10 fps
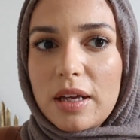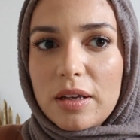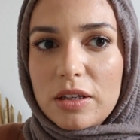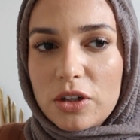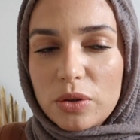
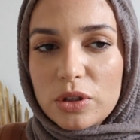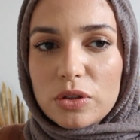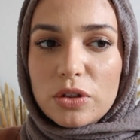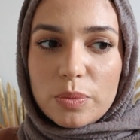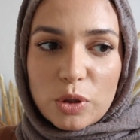you
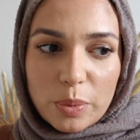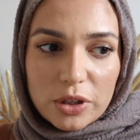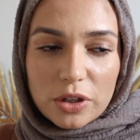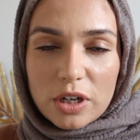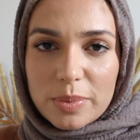put
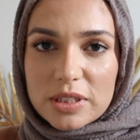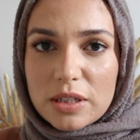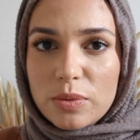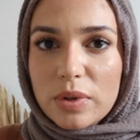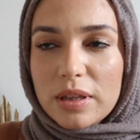your
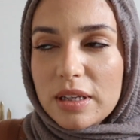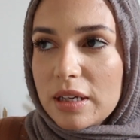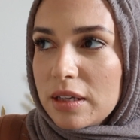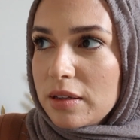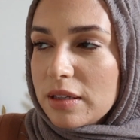100% in one
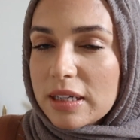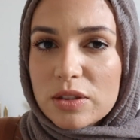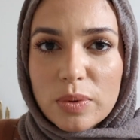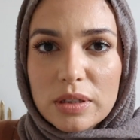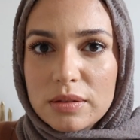thing, the
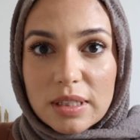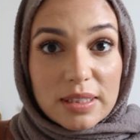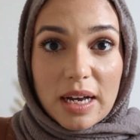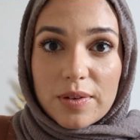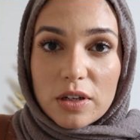next one
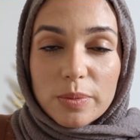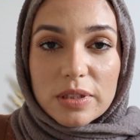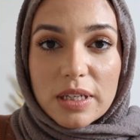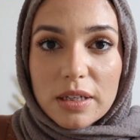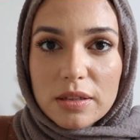doesn't have
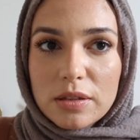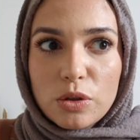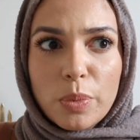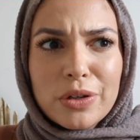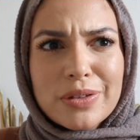100%.
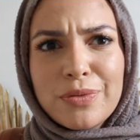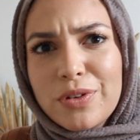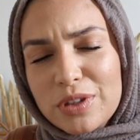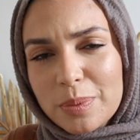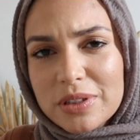You put your
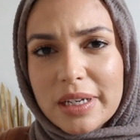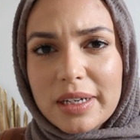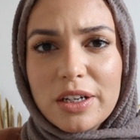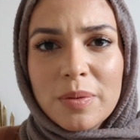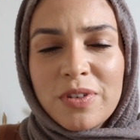50%
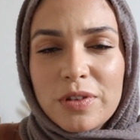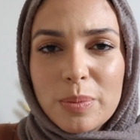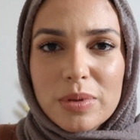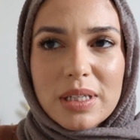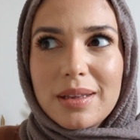here,
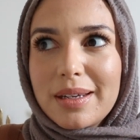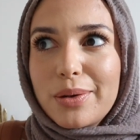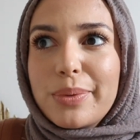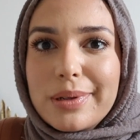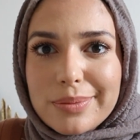50% there,
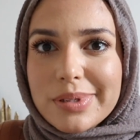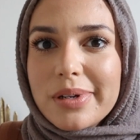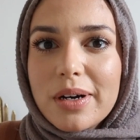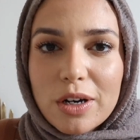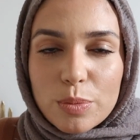well, it's
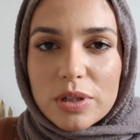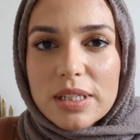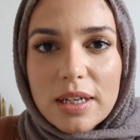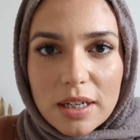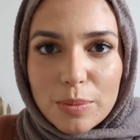not
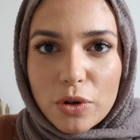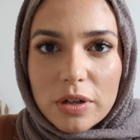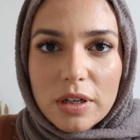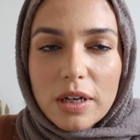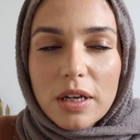100% anymore.
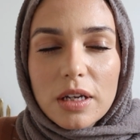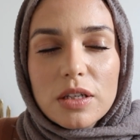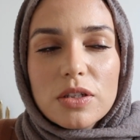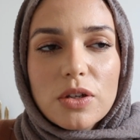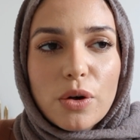
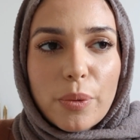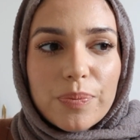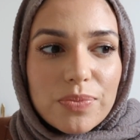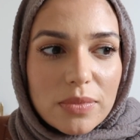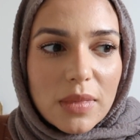So
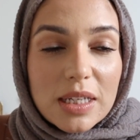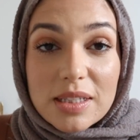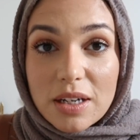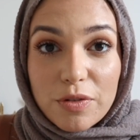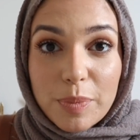it's
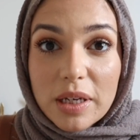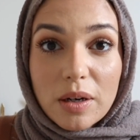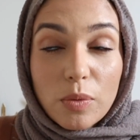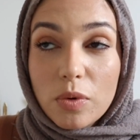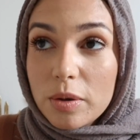tough being
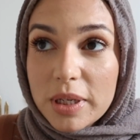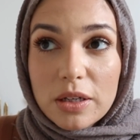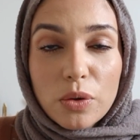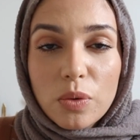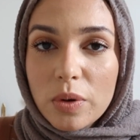a woman
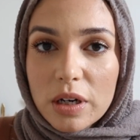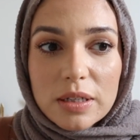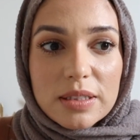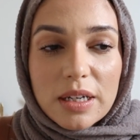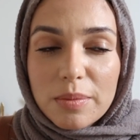who
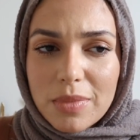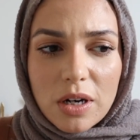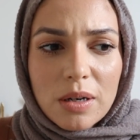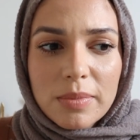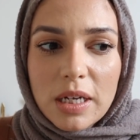works and a
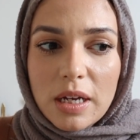mom.